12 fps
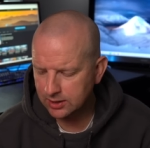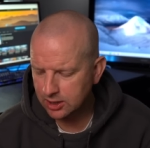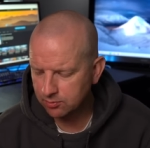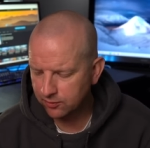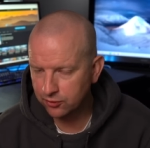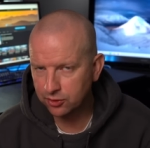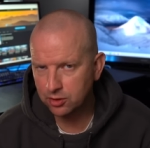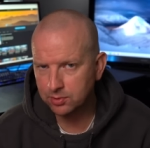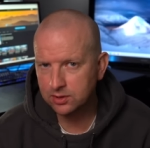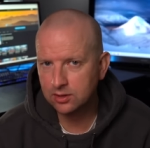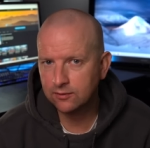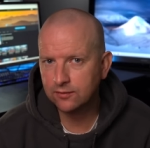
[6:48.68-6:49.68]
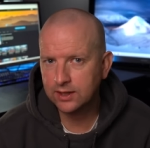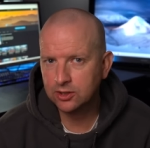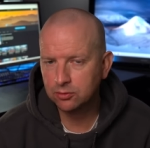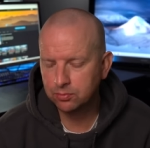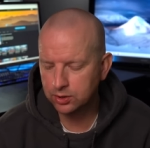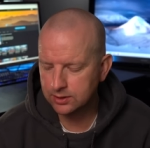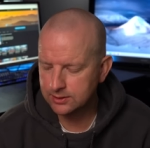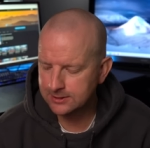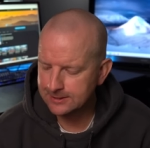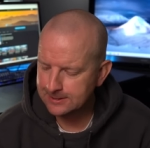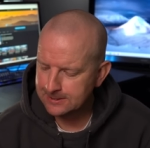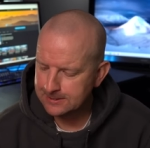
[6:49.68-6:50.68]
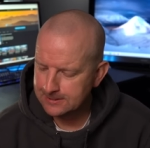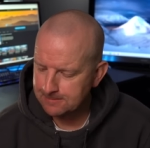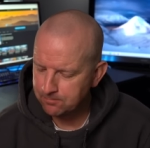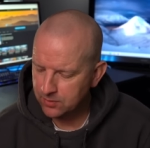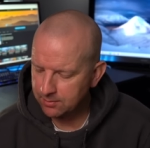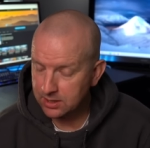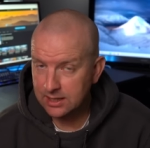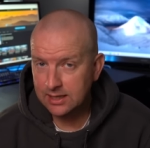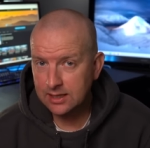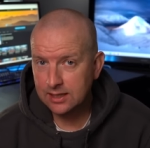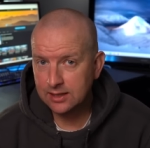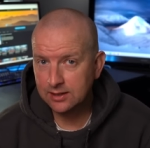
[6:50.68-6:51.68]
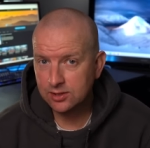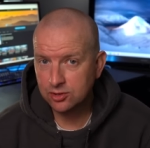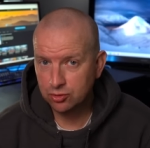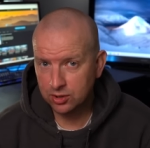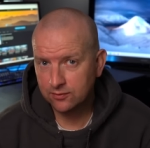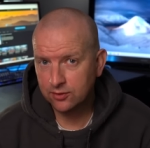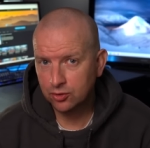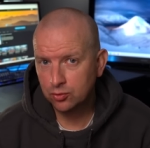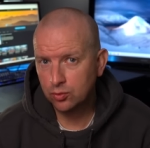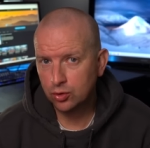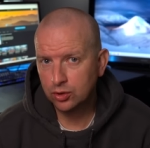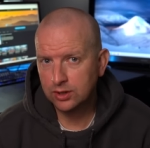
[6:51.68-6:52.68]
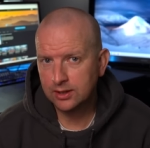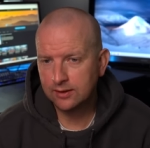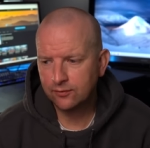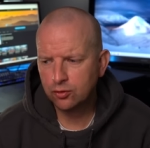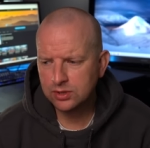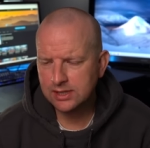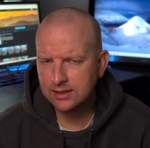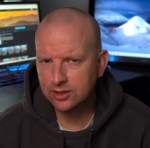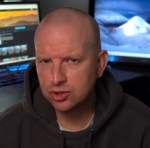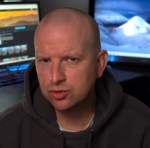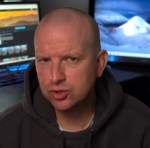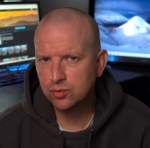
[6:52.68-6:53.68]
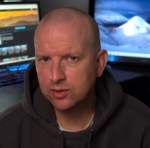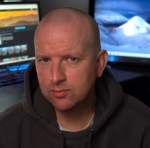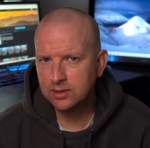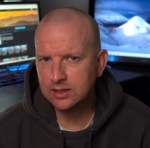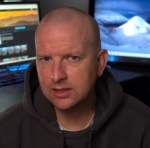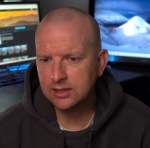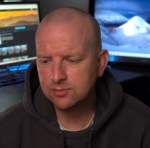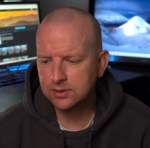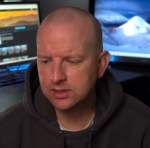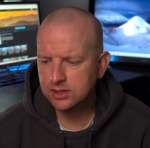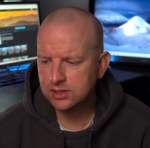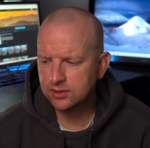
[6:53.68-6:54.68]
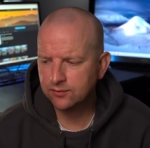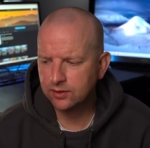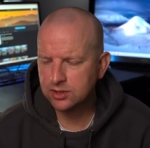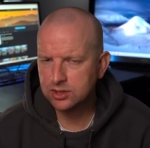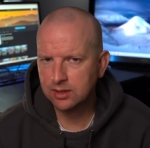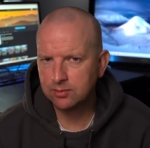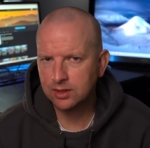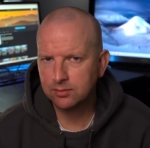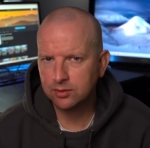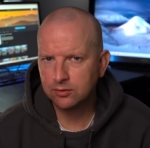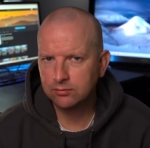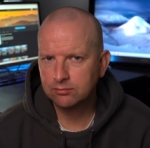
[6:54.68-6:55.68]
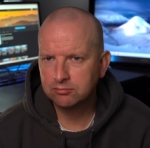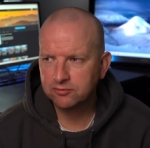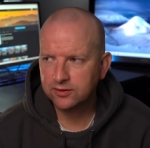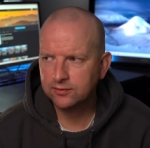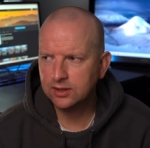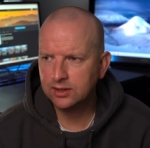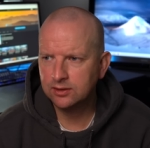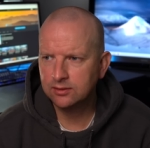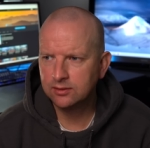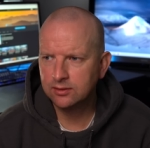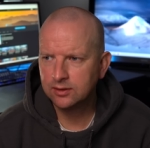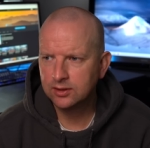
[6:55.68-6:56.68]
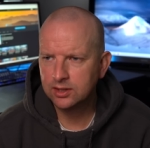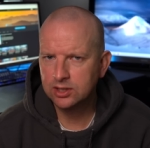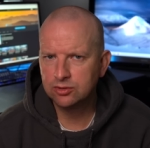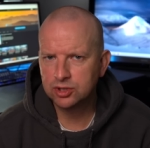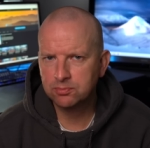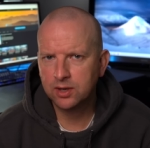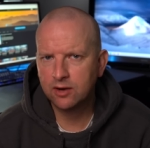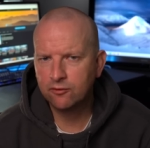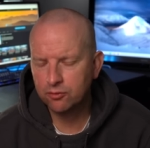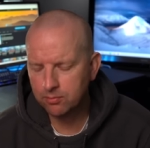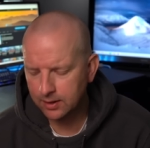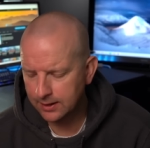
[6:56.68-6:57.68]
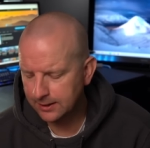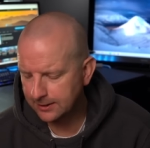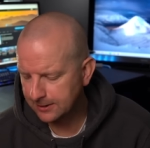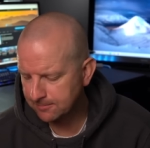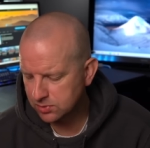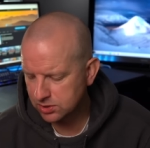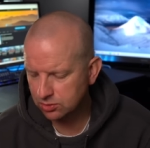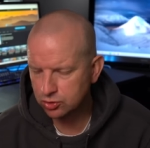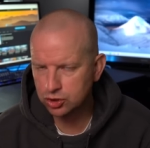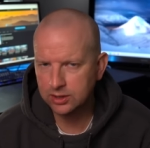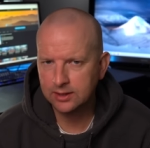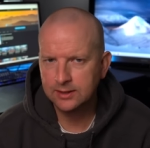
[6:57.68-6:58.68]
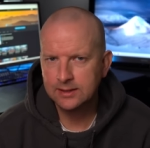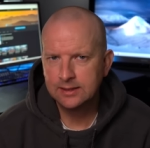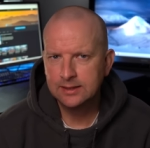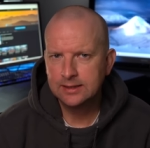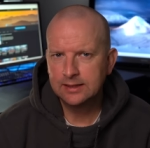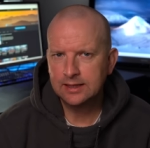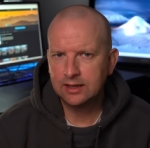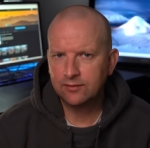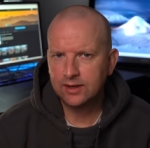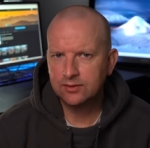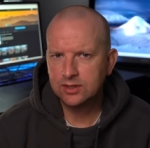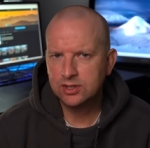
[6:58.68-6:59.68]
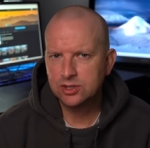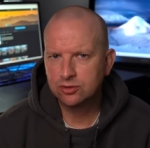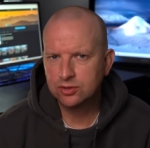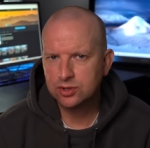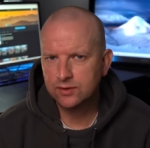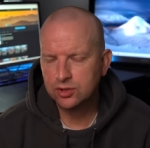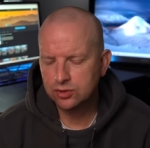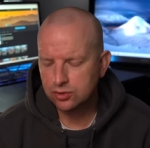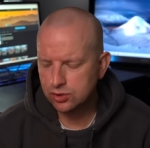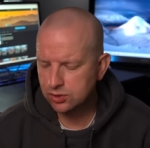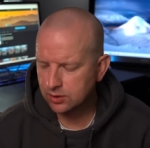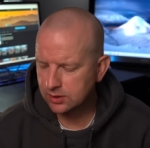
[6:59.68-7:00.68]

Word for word: here before I come on to the final point, that my knee is good enough to go walking. I've always had issues with my knees, but this is the first time in about 15 years, apart from my surgery, that I've had these sorts of issues. So